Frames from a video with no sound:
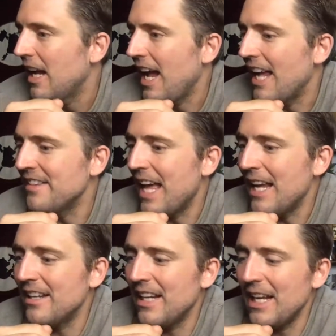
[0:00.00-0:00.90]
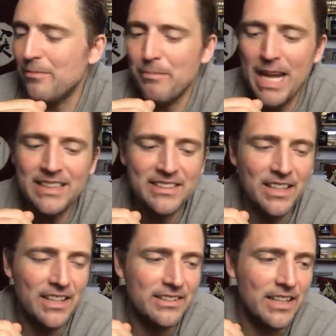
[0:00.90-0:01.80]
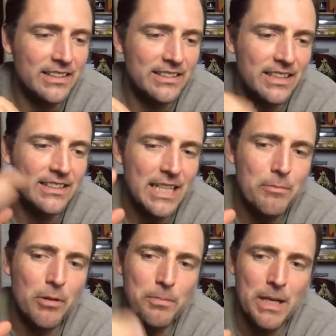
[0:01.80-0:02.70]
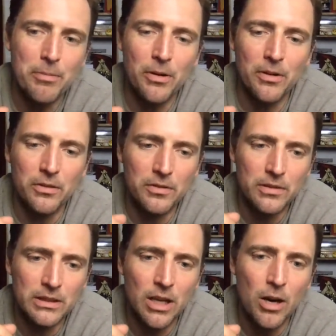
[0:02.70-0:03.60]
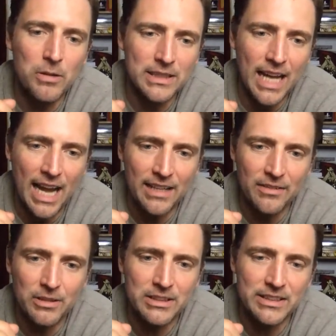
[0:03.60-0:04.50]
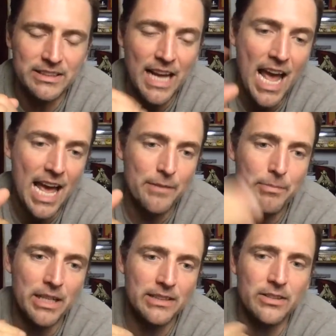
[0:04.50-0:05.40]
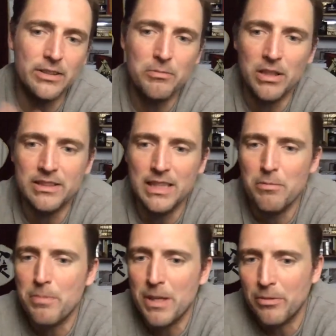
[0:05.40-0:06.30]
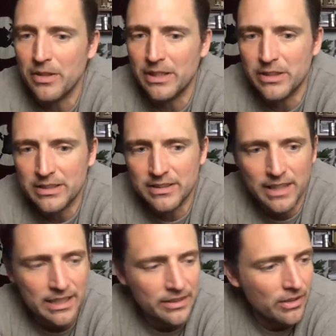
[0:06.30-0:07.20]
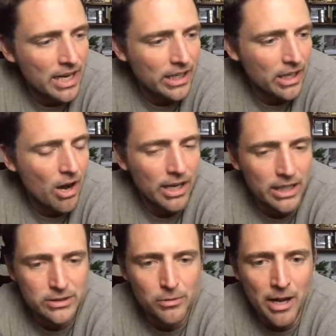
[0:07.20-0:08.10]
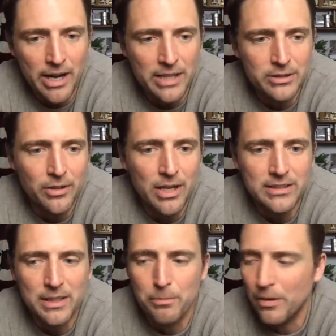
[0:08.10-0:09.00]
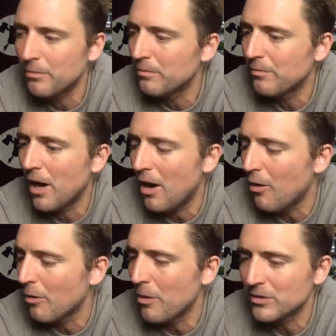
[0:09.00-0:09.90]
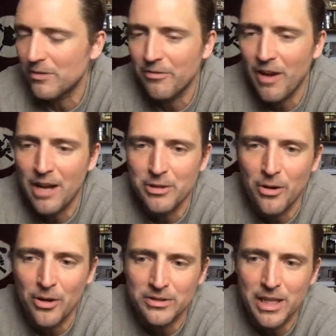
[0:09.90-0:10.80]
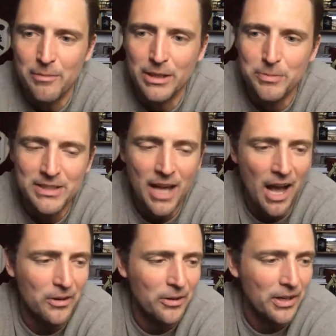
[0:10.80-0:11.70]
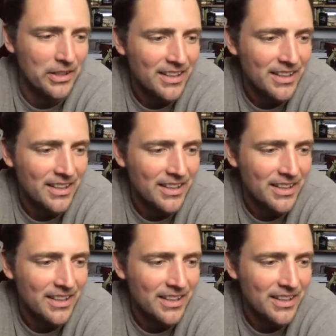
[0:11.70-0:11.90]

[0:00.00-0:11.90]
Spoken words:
then it makes the zebra people go with that, which is sad because there's some good zebra people that just they're like, oh, I guess the right answer is to put hormones in 5-year-olds. That makes me tolerant.